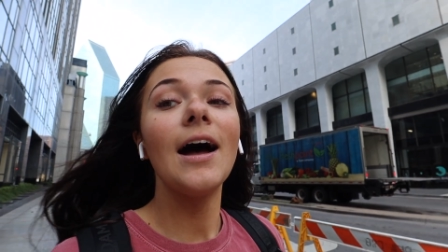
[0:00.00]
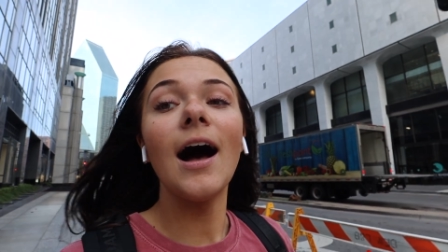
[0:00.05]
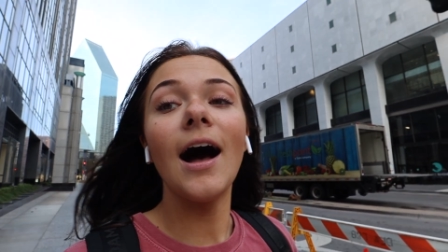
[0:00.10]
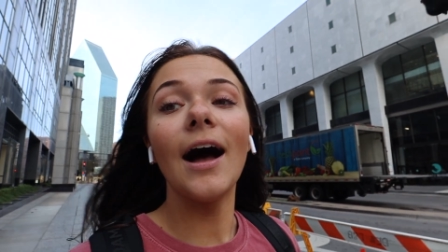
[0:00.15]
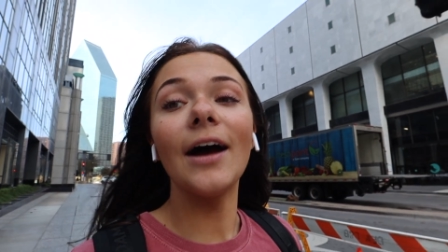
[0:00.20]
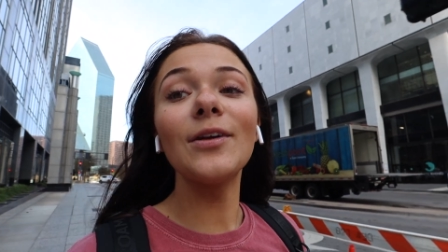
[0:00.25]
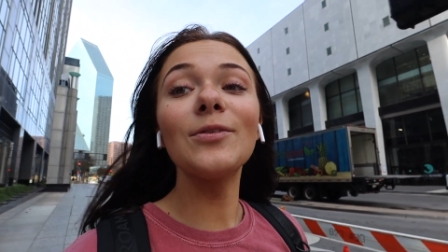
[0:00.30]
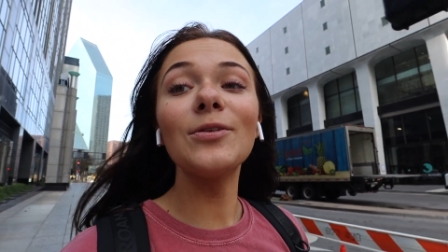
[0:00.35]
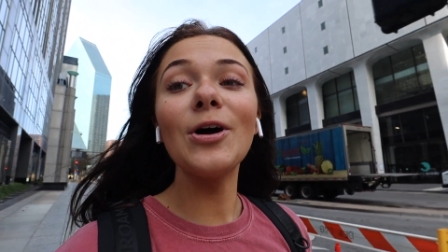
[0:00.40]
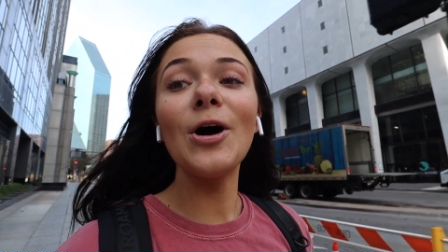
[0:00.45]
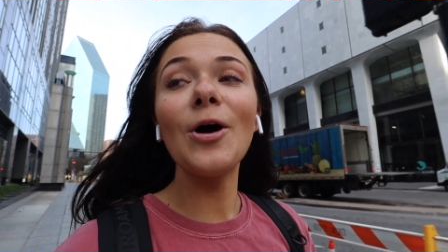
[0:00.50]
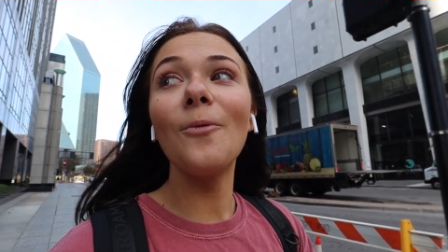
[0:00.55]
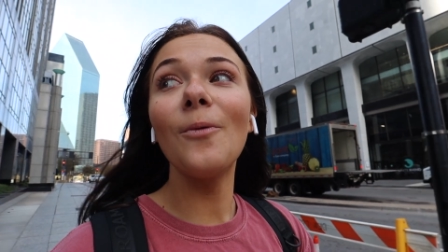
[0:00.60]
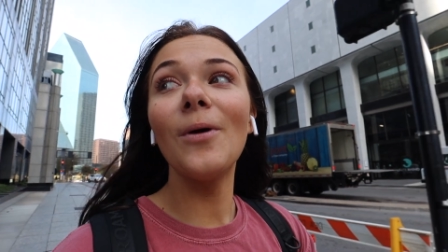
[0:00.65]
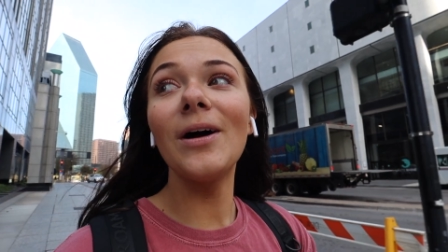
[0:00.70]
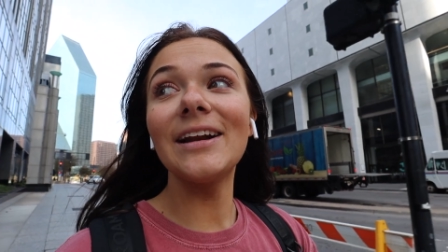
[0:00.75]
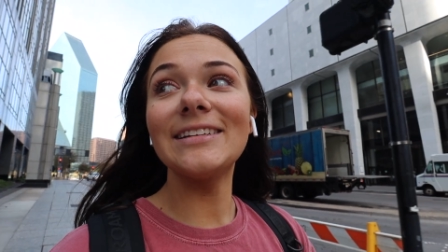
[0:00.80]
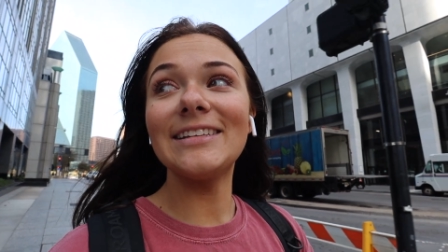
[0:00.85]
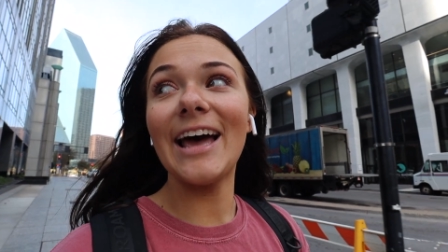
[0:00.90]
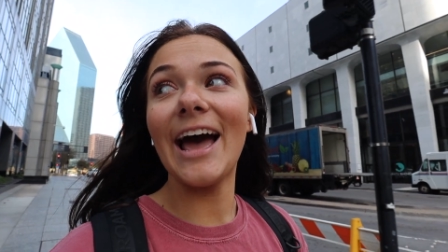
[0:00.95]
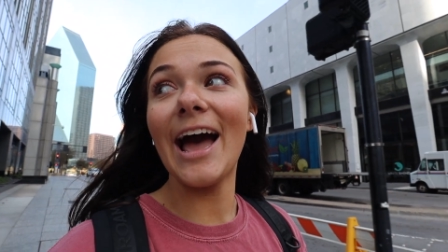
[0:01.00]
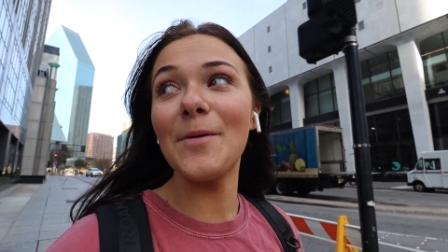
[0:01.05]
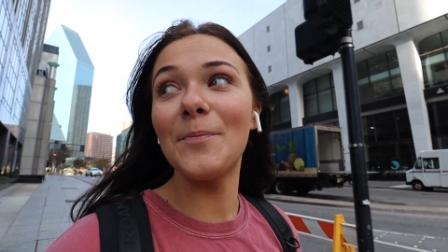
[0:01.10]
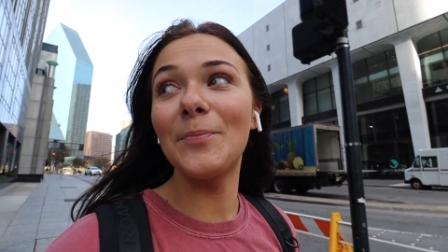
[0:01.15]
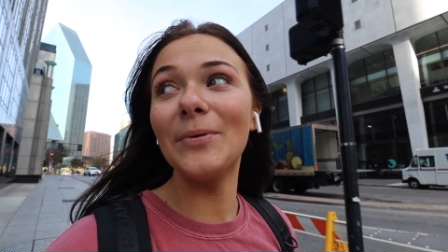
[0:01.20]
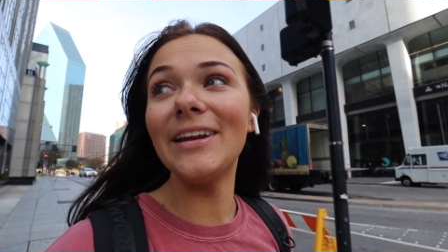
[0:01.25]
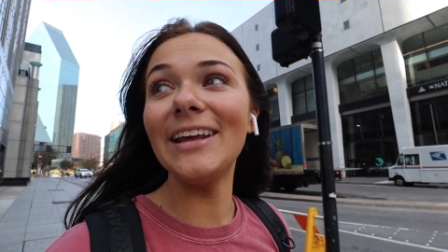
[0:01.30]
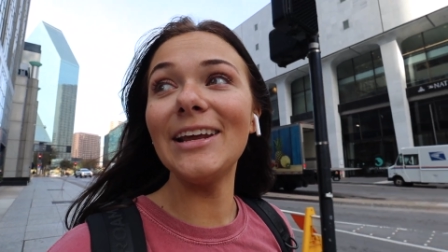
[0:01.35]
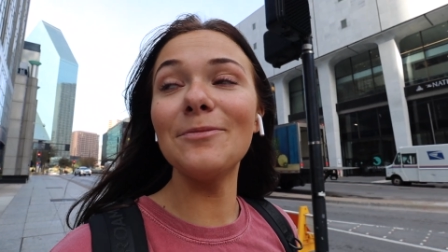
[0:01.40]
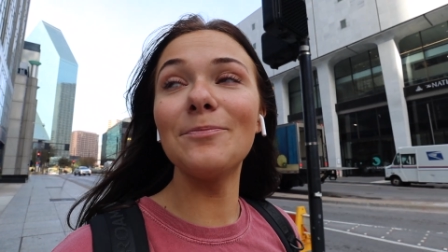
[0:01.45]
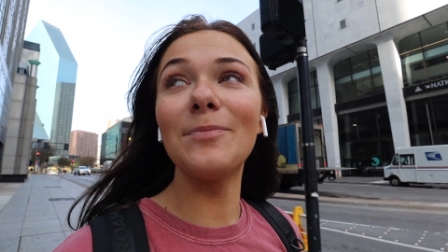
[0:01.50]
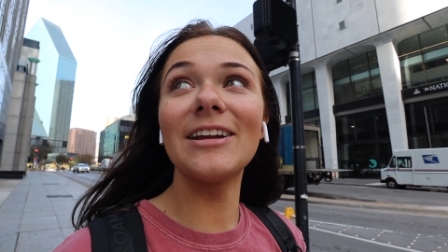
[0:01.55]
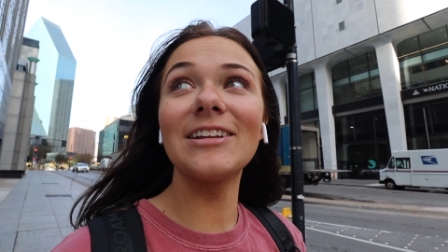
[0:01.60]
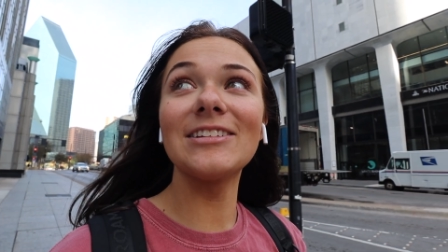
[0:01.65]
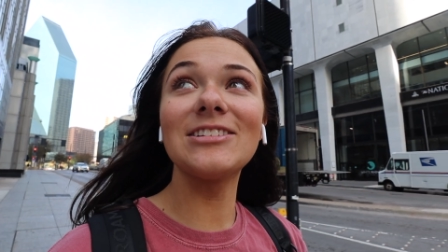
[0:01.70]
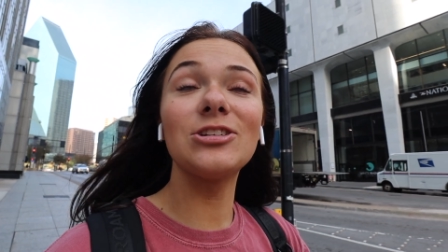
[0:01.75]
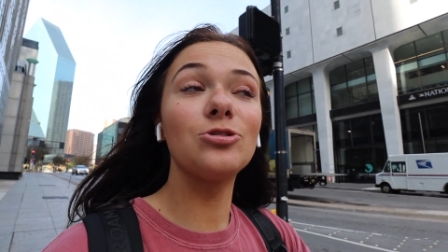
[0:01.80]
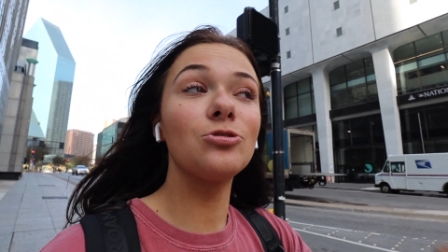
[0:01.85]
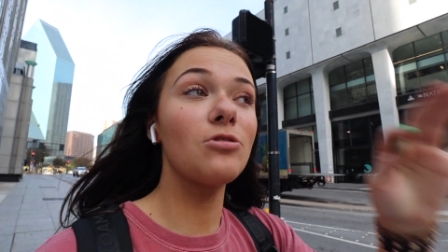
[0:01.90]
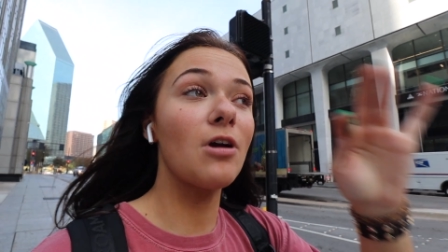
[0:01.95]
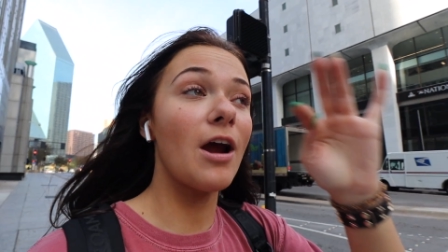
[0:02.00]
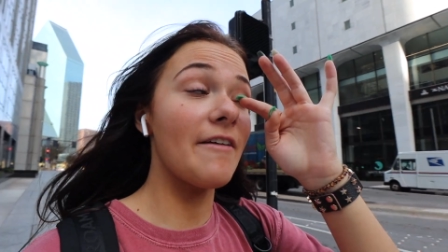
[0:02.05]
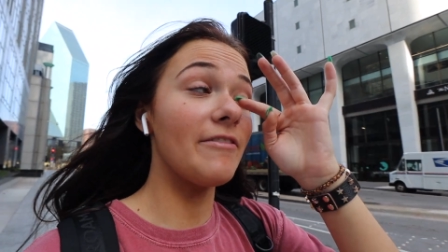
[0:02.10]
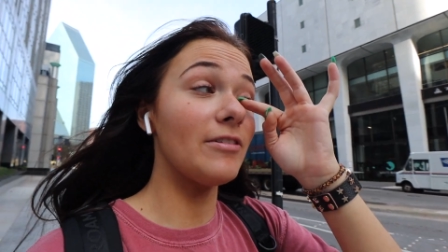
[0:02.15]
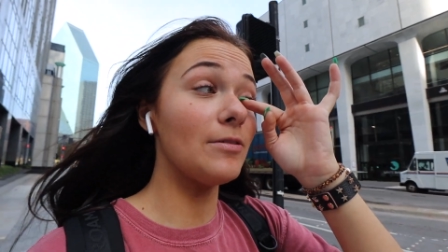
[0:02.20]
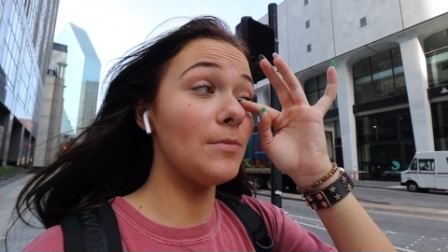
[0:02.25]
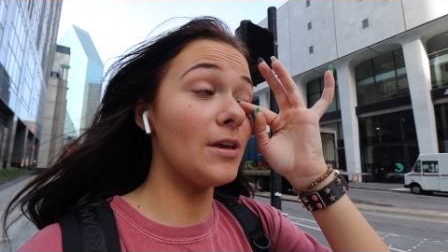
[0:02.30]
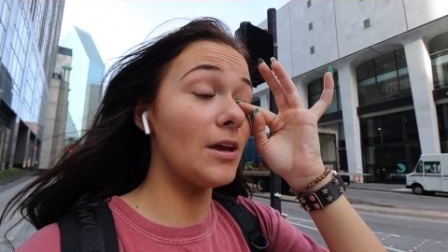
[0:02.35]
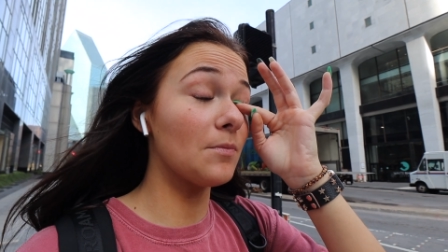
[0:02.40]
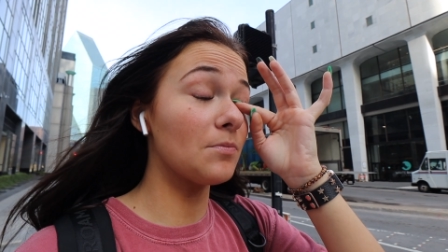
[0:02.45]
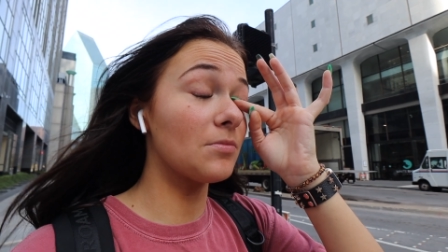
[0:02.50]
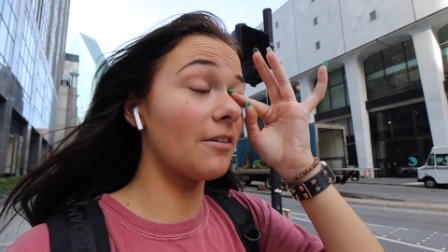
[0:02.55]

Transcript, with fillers: I don't know what is happening, but it's driving me up